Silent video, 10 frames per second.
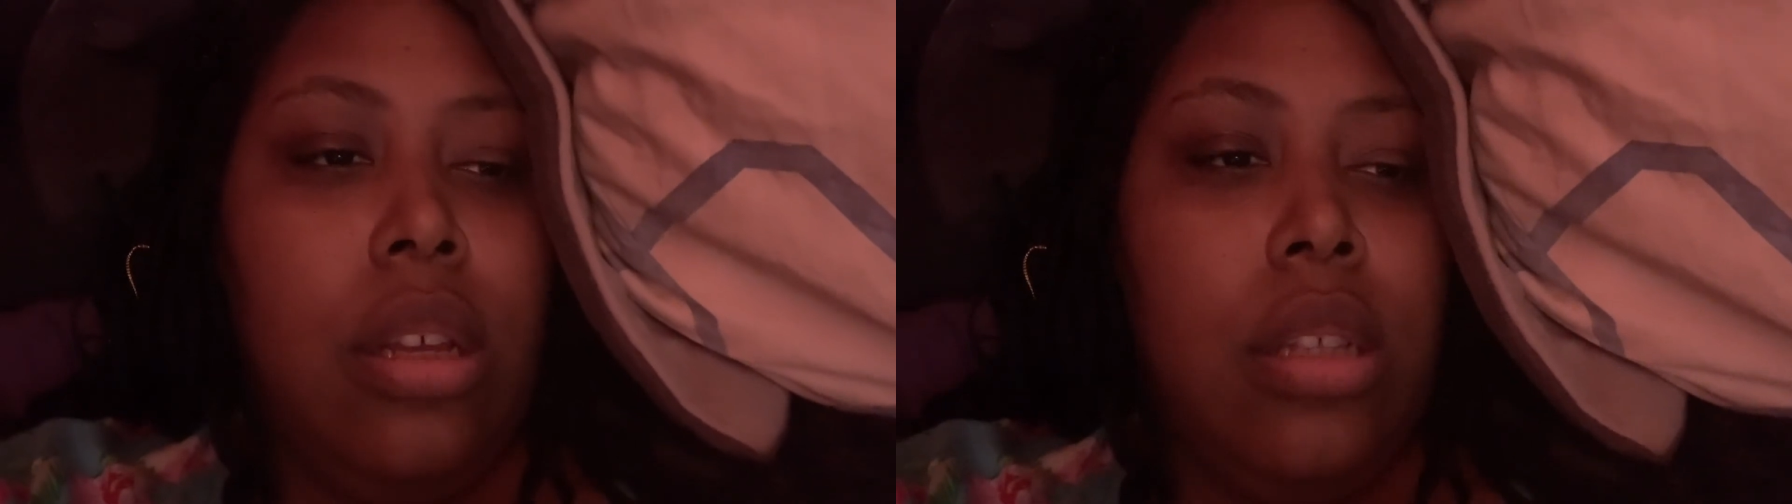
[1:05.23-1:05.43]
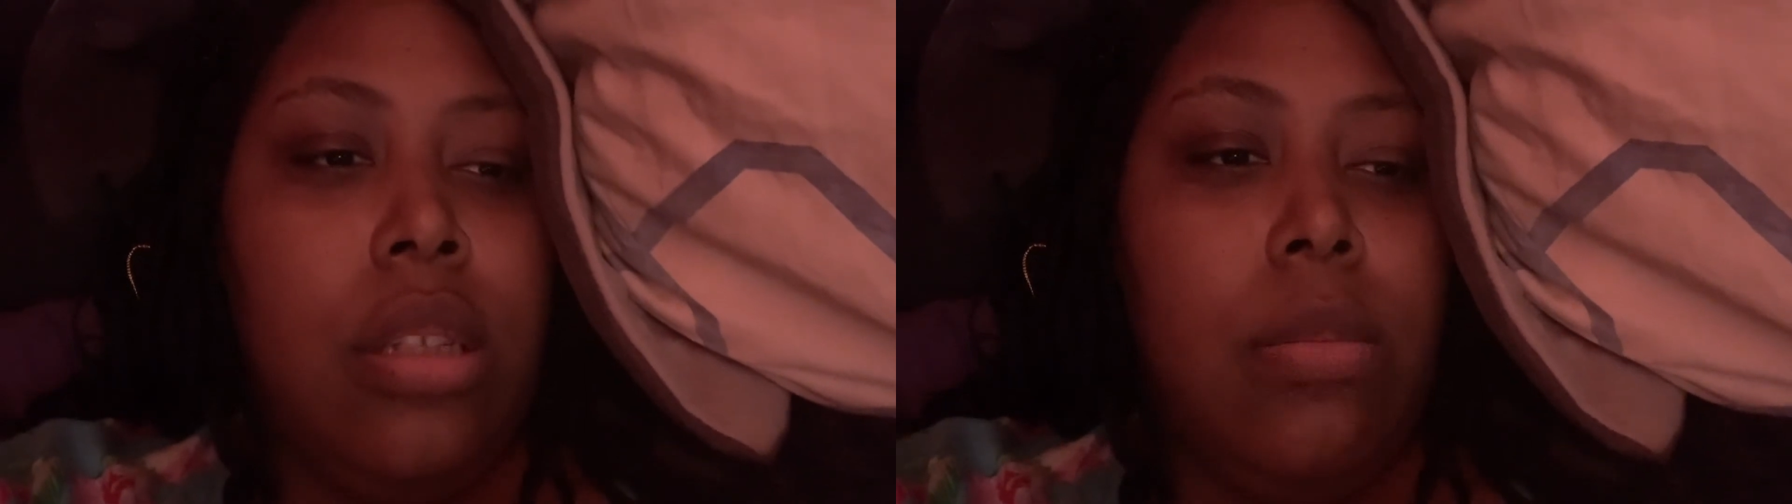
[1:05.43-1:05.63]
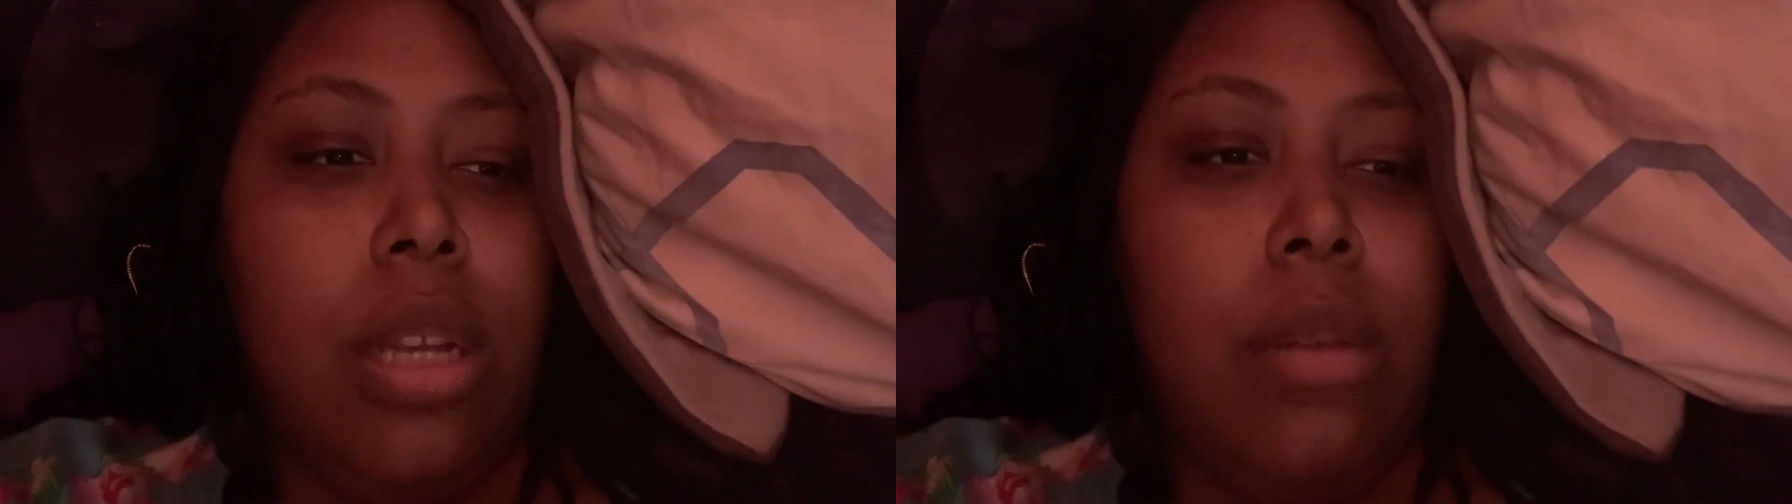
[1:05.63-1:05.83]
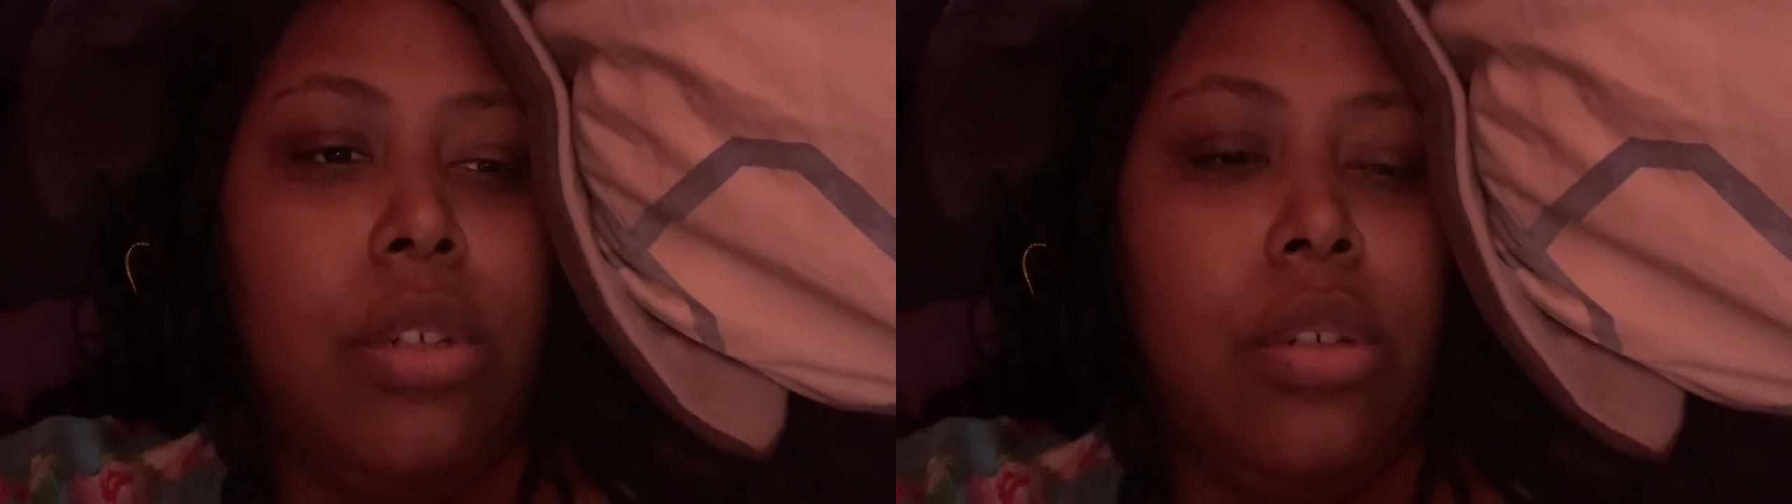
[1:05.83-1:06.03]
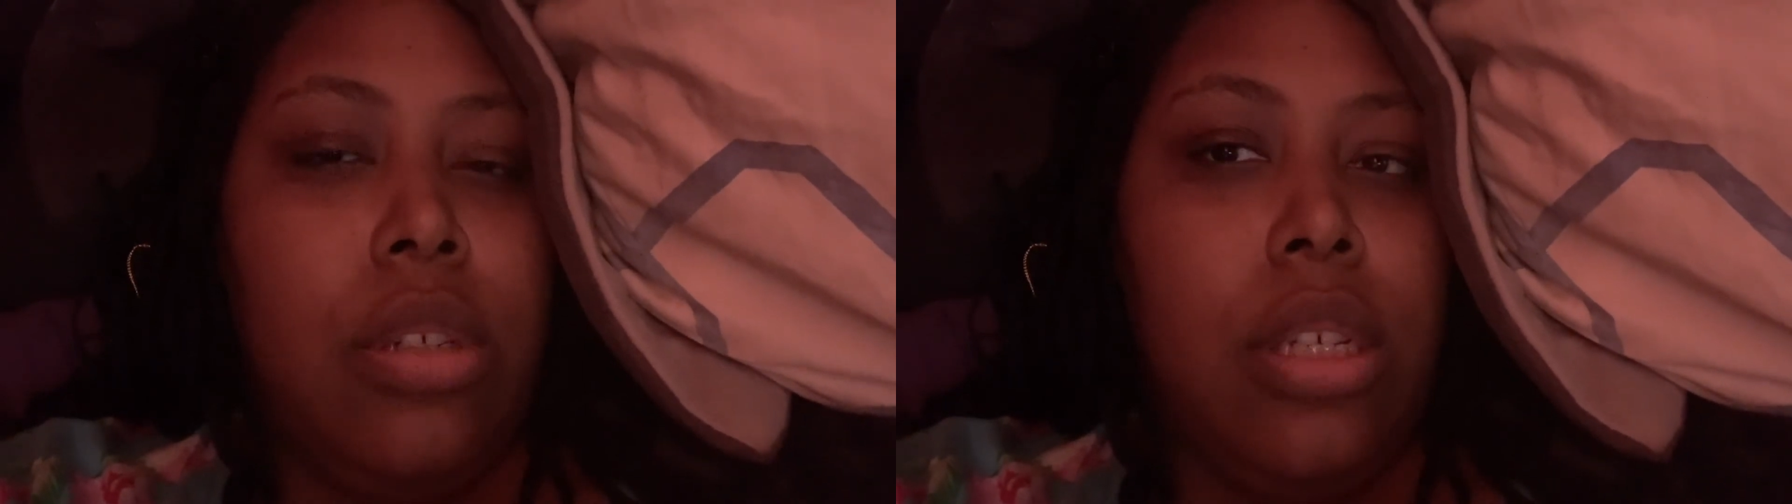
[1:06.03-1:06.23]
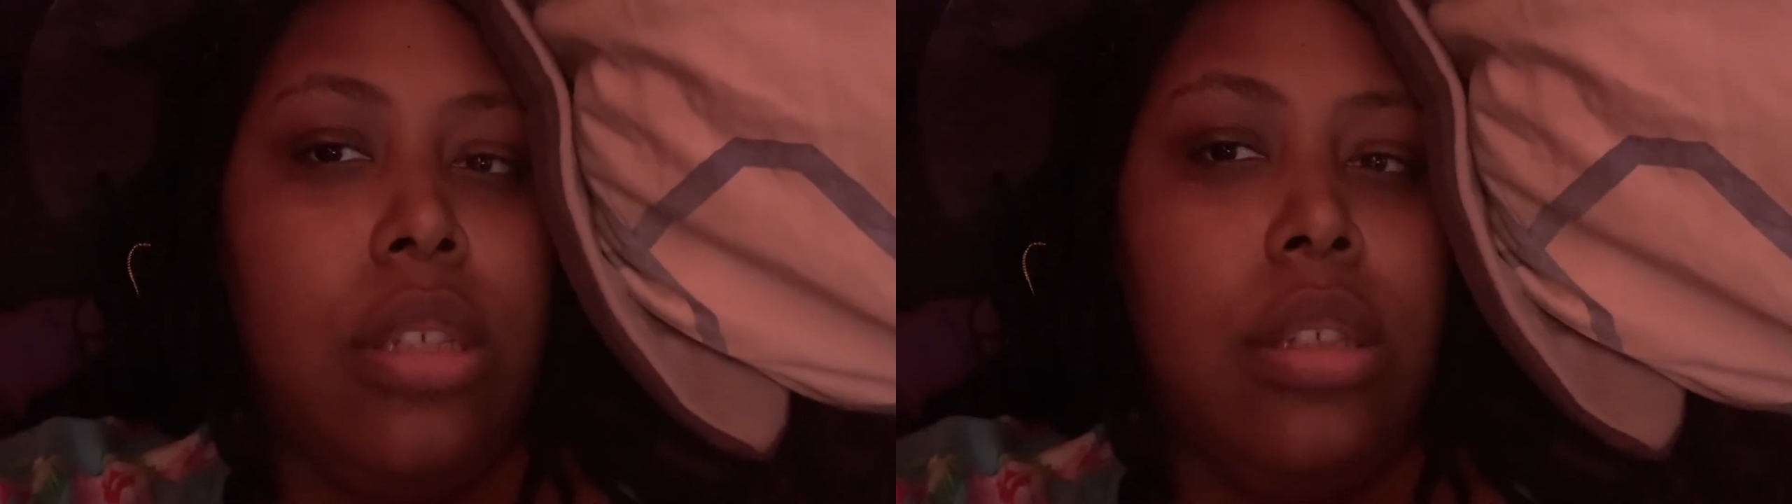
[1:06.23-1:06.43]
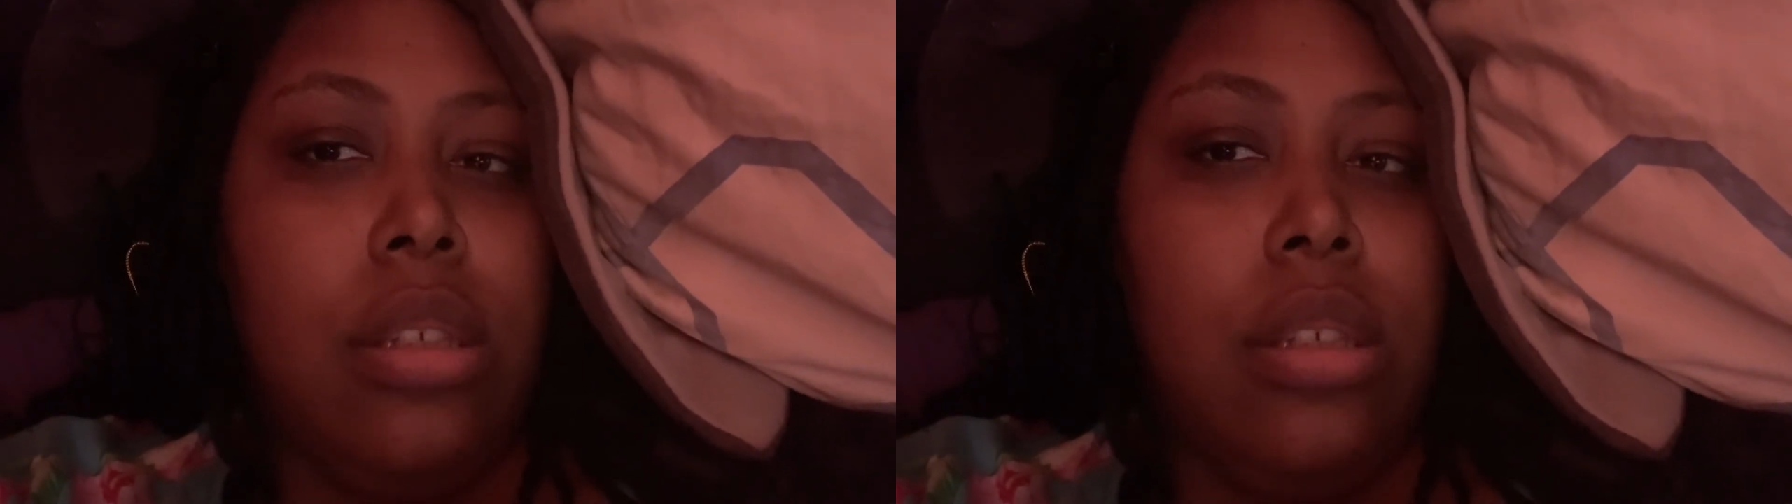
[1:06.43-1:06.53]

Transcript: sometimes you just